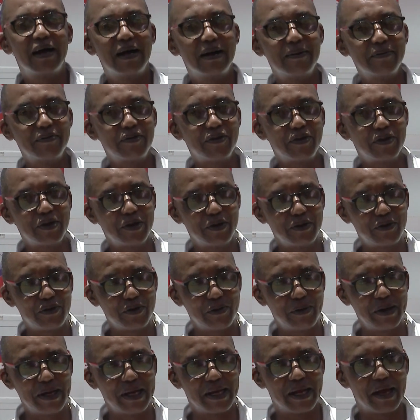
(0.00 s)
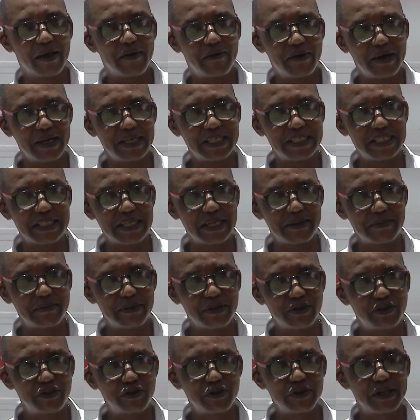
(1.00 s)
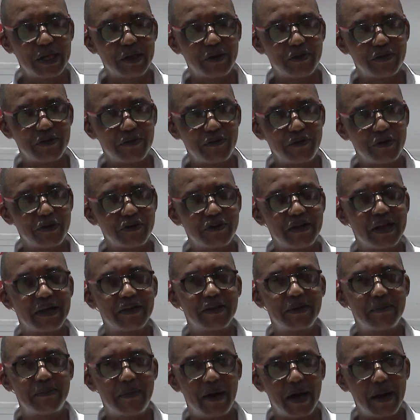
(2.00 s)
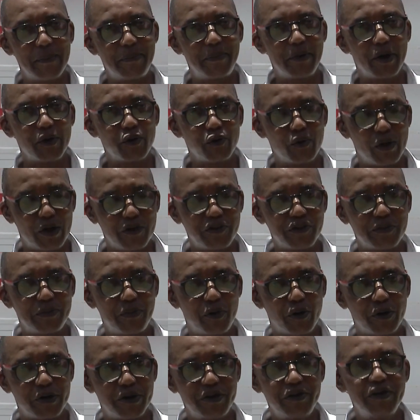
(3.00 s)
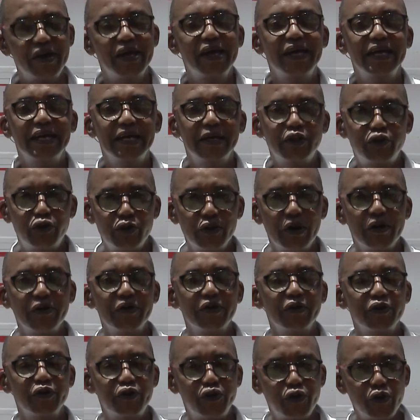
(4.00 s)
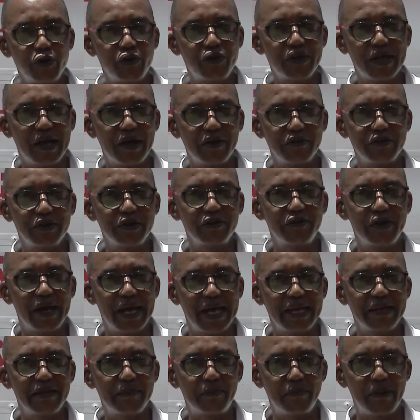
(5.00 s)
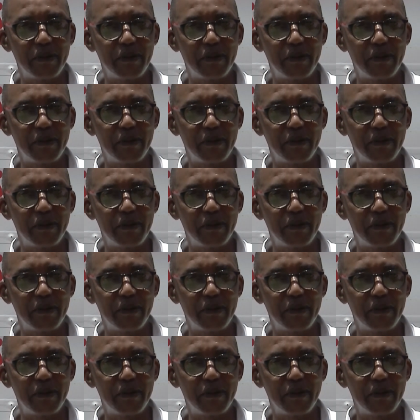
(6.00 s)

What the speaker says: comes through to win race number 2. That was the first leg of the bipod, well supported, 202,000 Rand